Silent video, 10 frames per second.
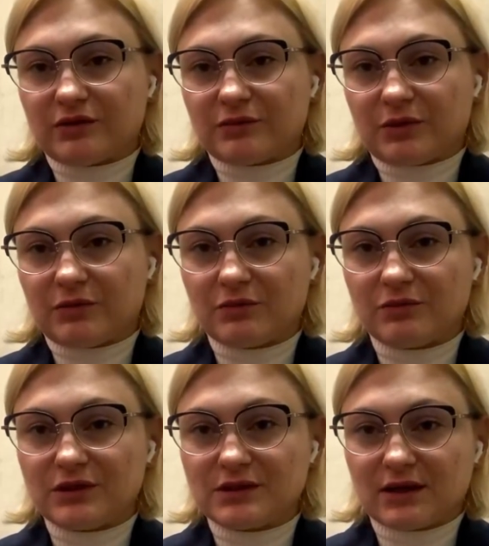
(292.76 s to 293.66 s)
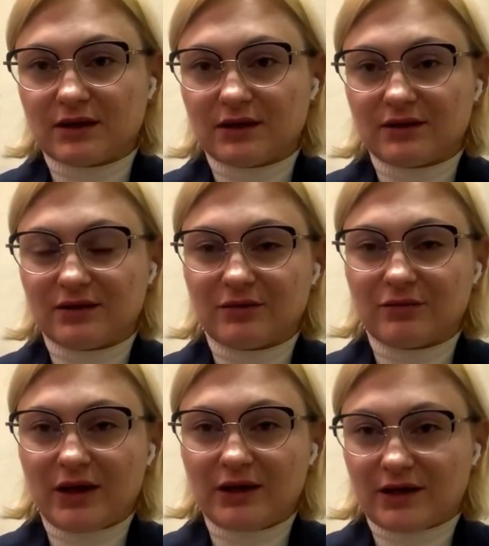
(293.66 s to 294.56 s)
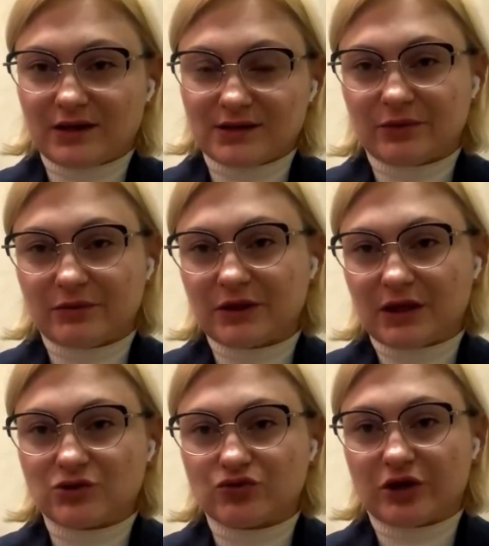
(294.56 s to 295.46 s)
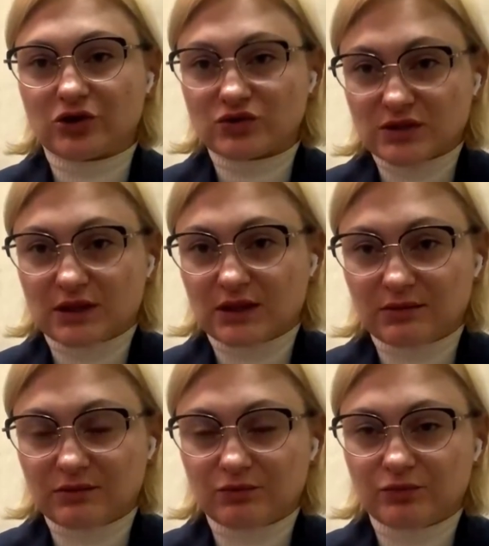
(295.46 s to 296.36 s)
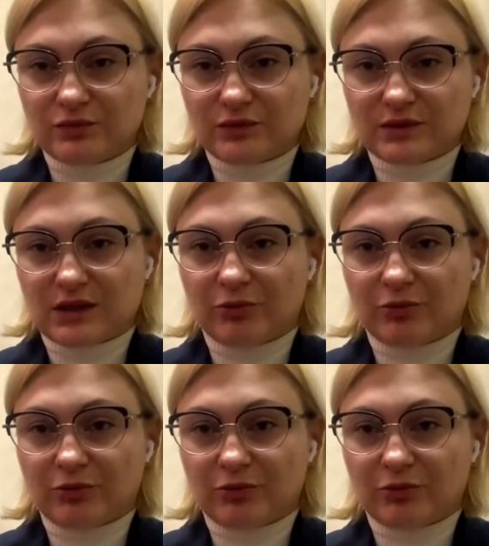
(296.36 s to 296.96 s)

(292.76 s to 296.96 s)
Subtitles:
politicians, for example, Prime Minister of Belgium,